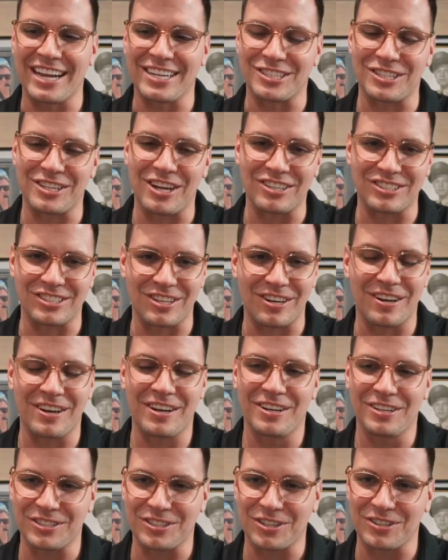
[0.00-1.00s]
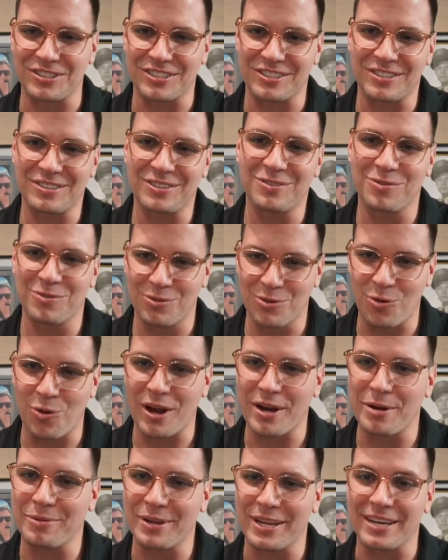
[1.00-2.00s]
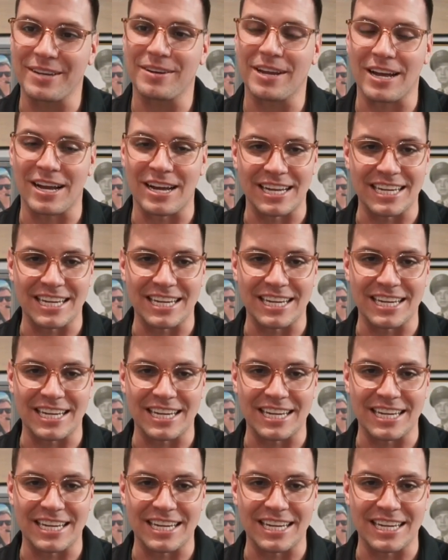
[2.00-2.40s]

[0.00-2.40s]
It starts quite a bit